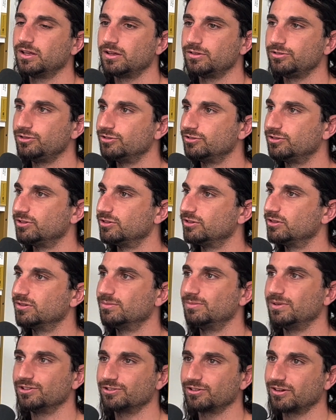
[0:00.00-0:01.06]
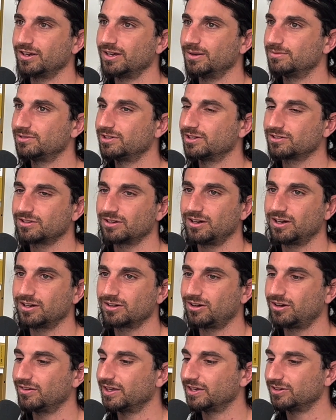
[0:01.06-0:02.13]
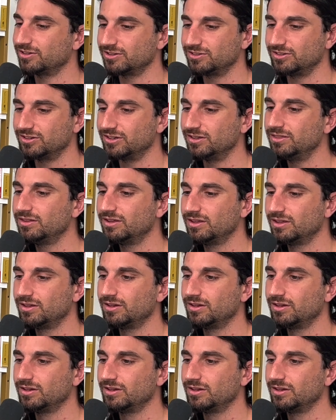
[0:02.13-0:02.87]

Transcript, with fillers: YouTube, Instagram, TikTok, all that good, good